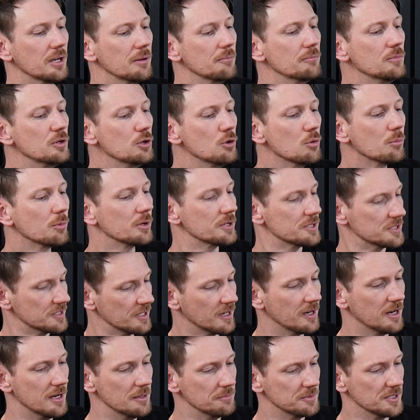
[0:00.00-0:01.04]
him numerous
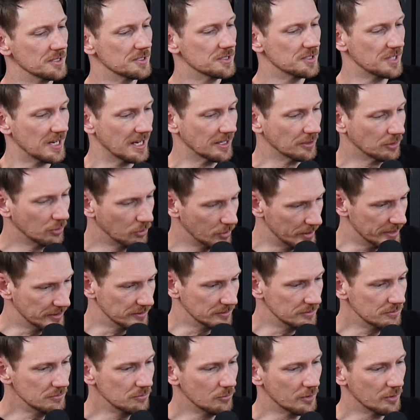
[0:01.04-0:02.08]
times at San Quentin,